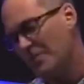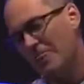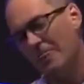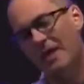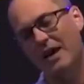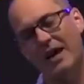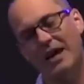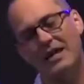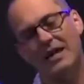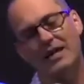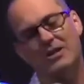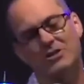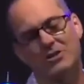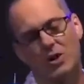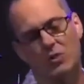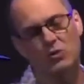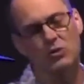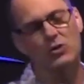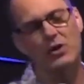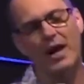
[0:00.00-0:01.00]
And, and so
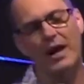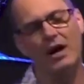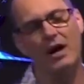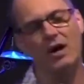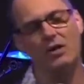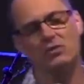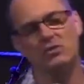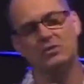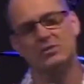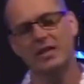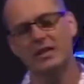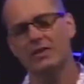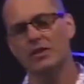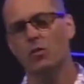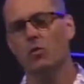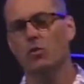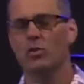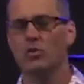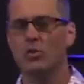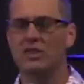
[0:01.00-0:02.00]
you got to understand that
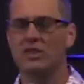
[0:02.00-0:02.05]
when